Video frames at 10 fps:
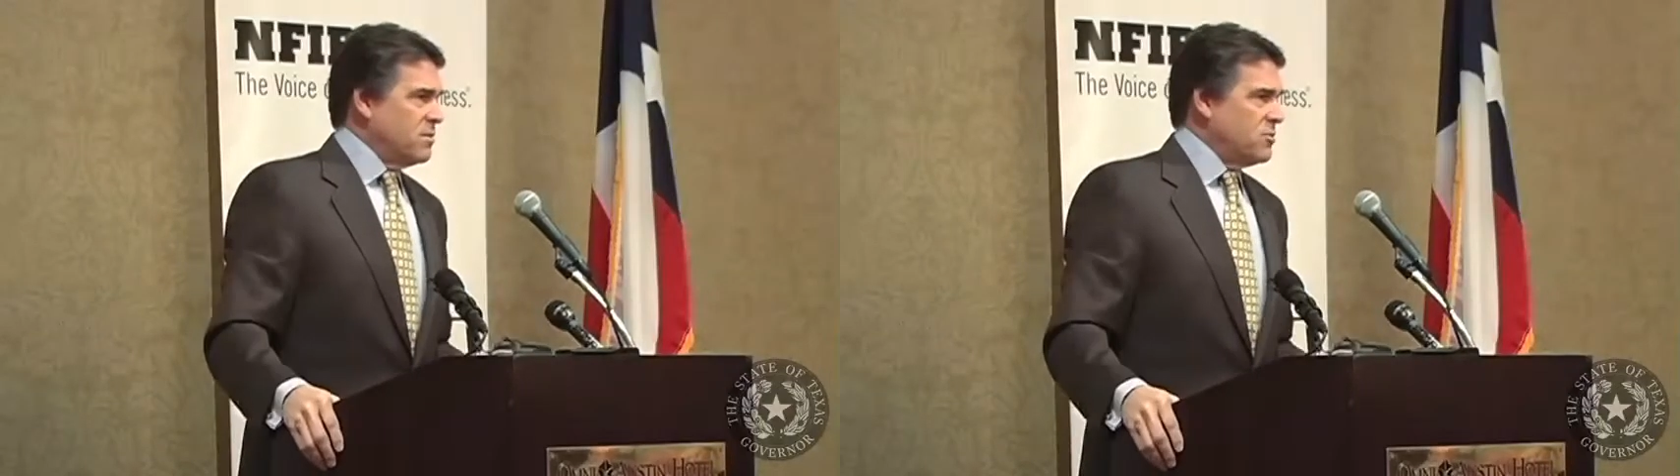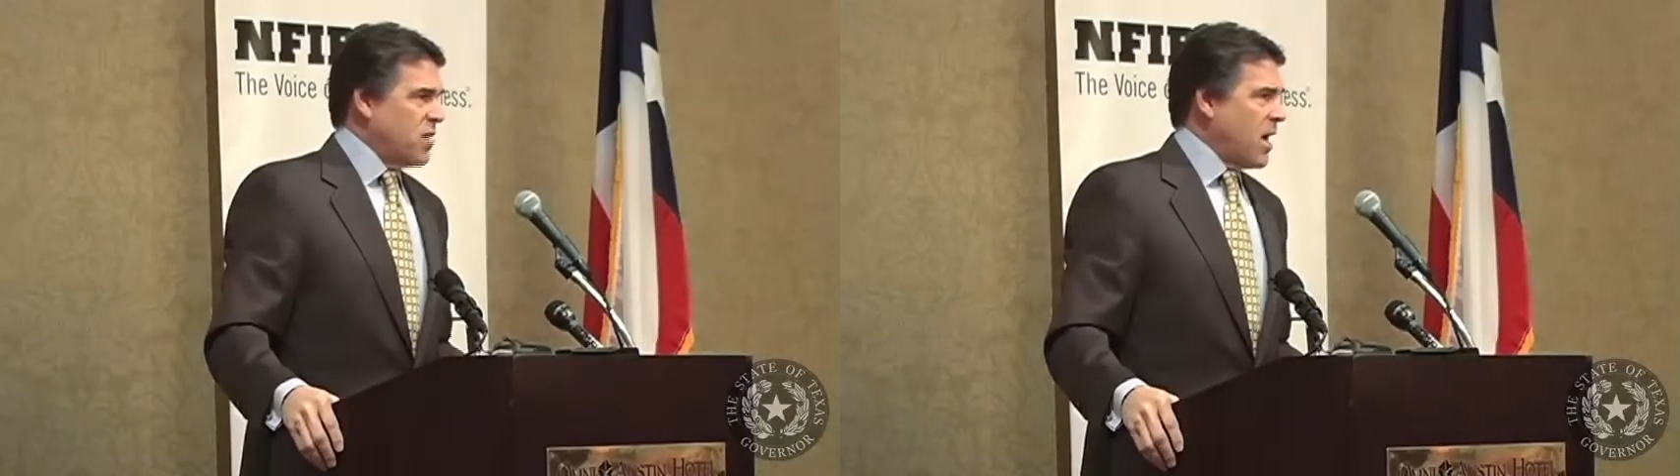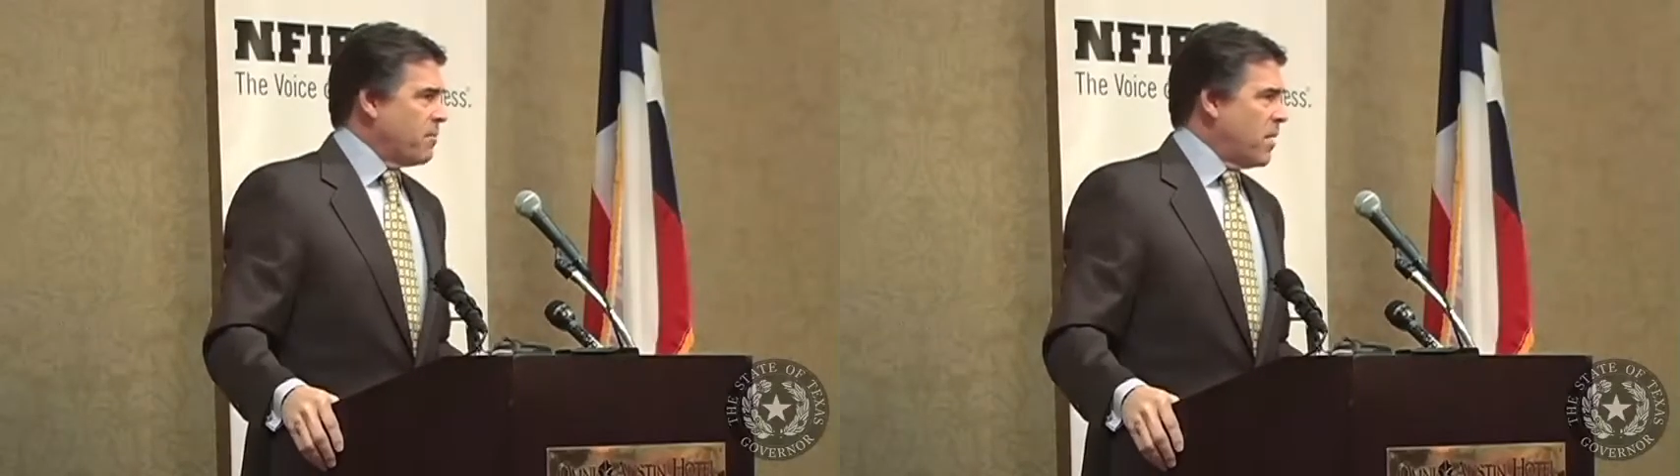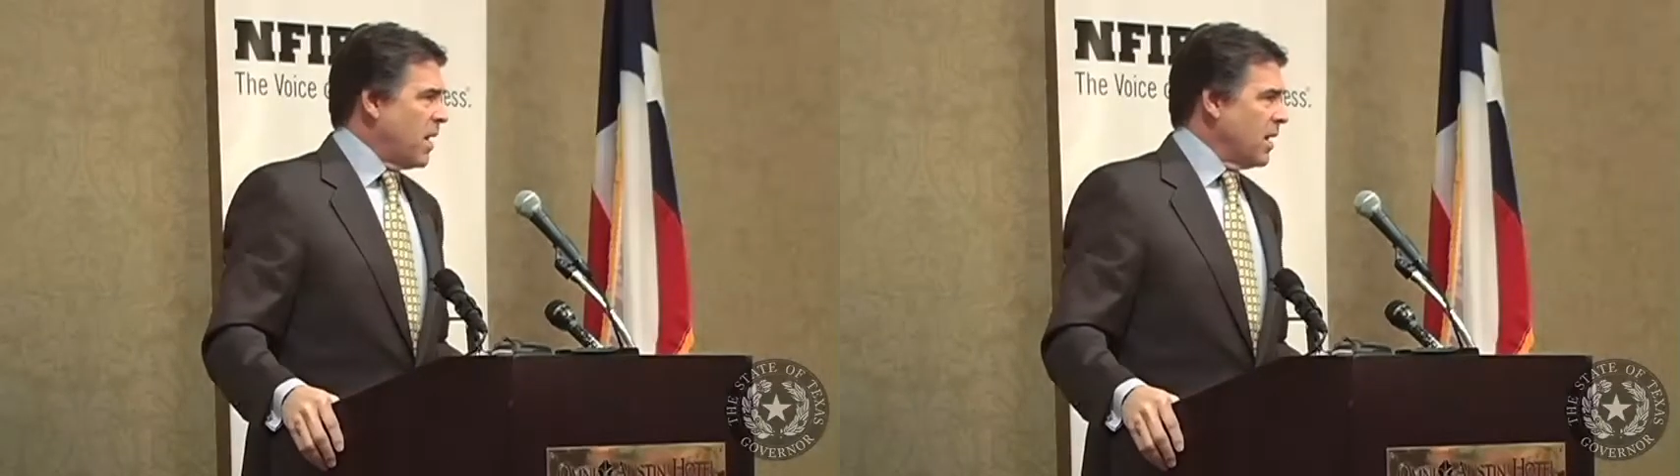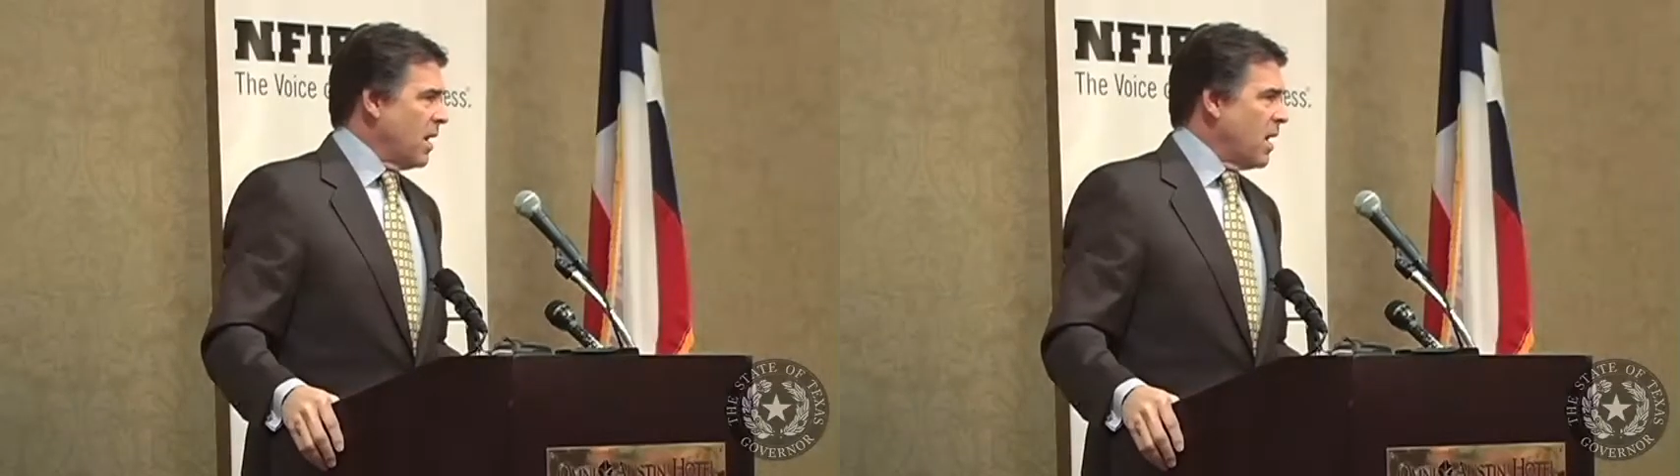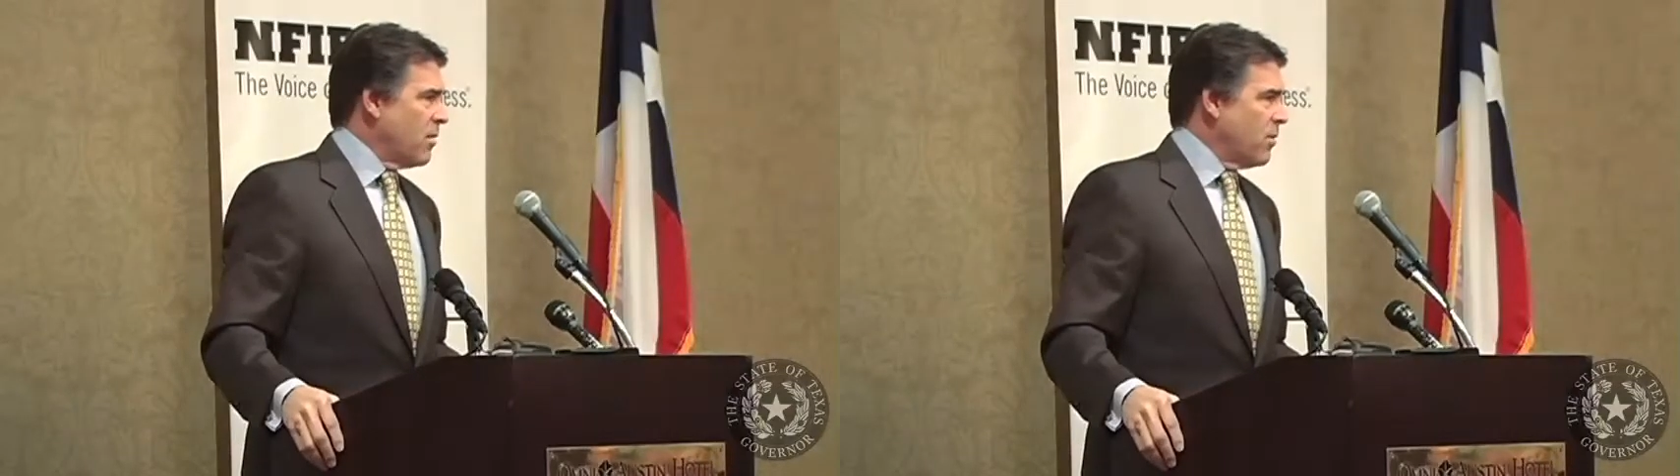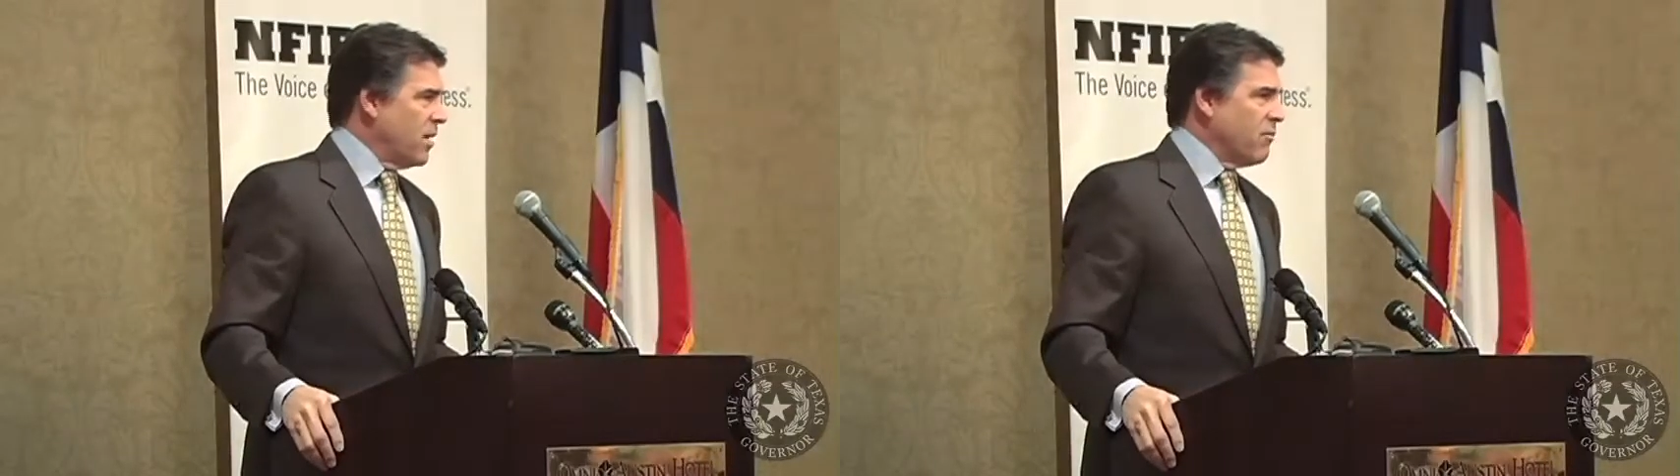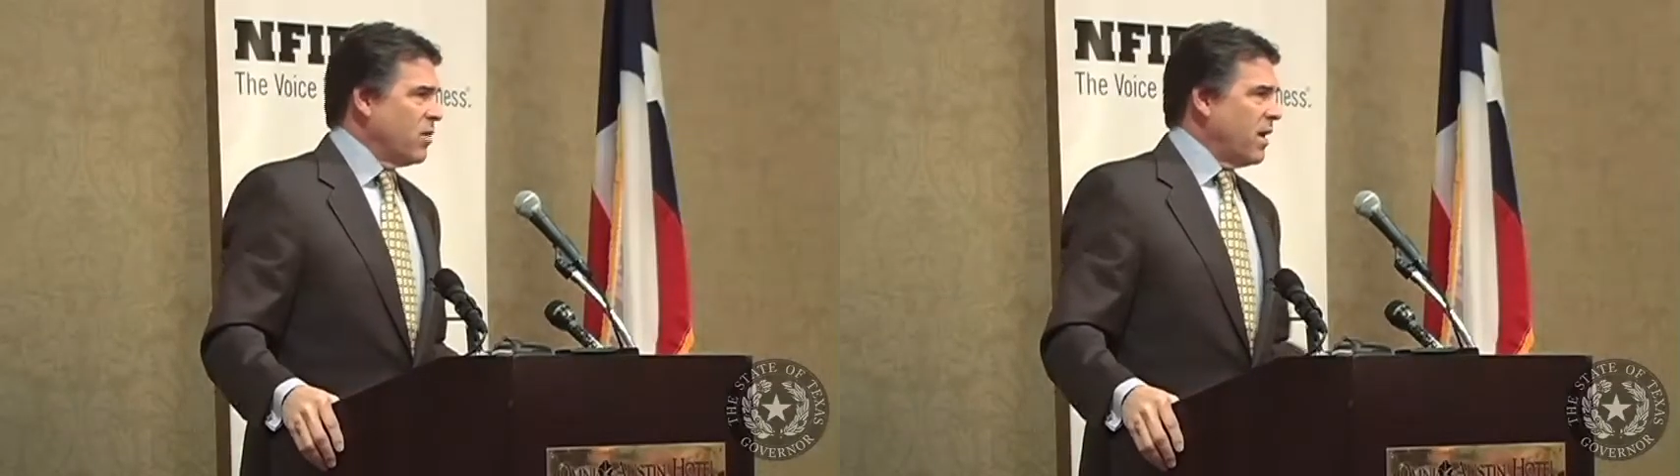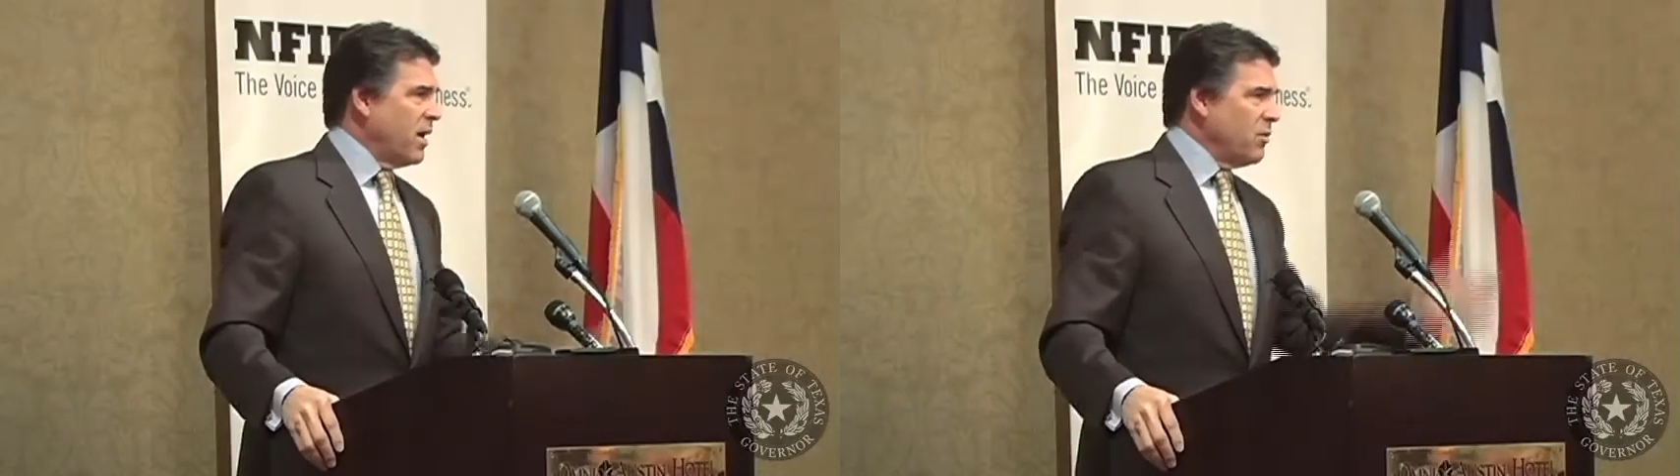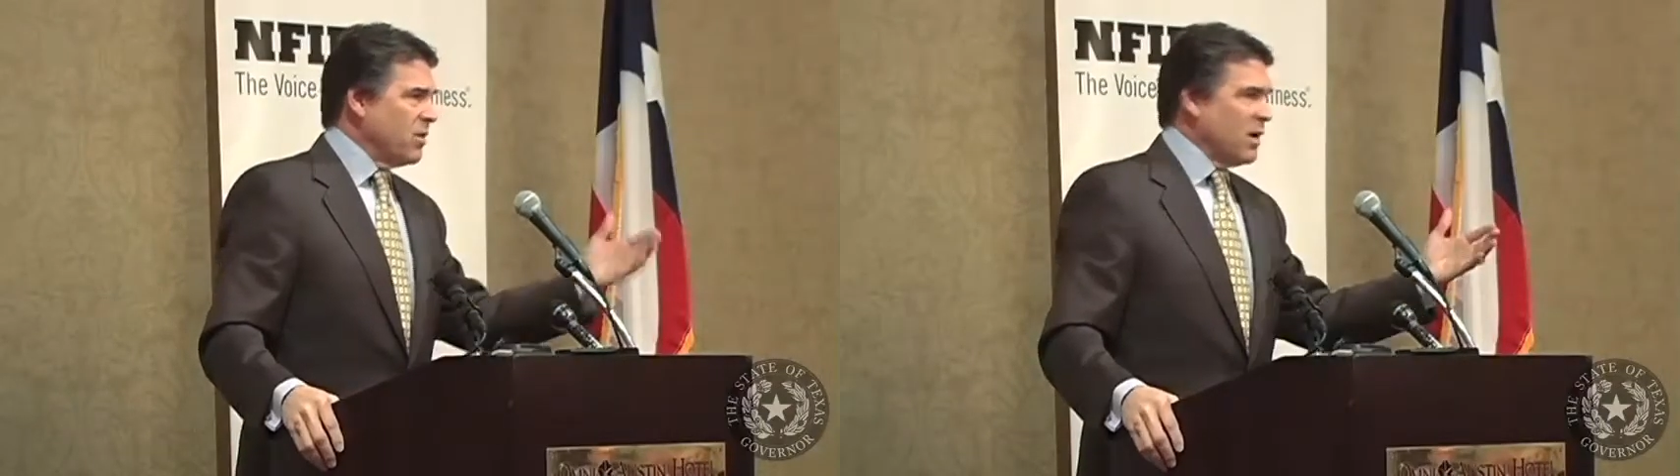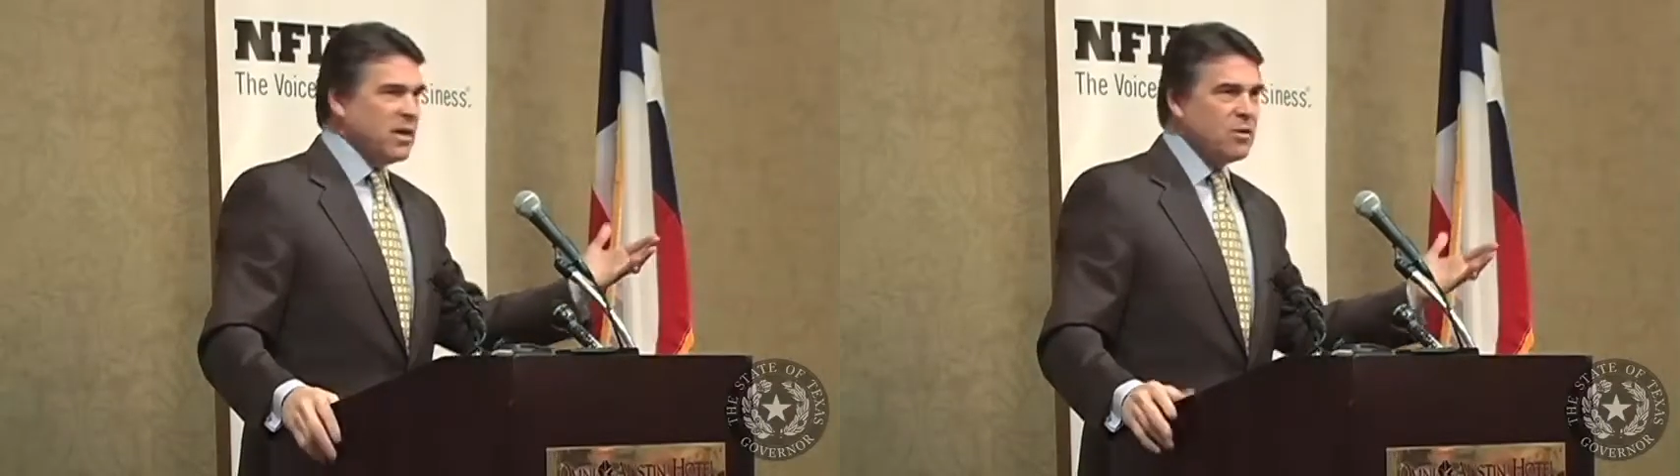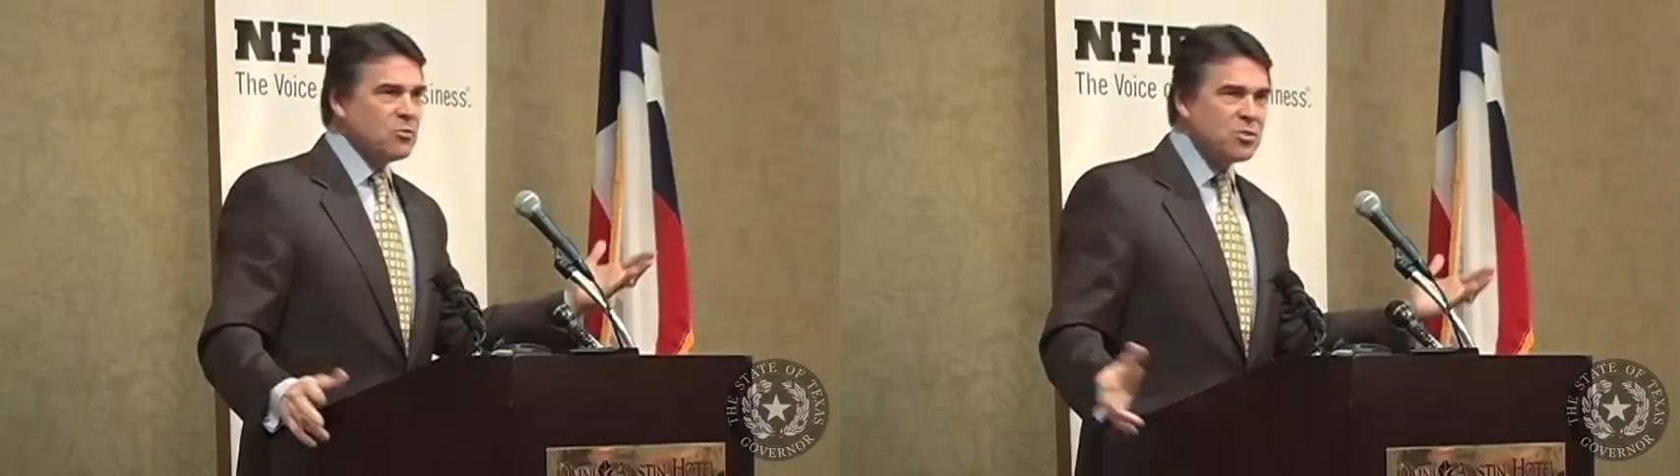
jackpot lottery every day in the legal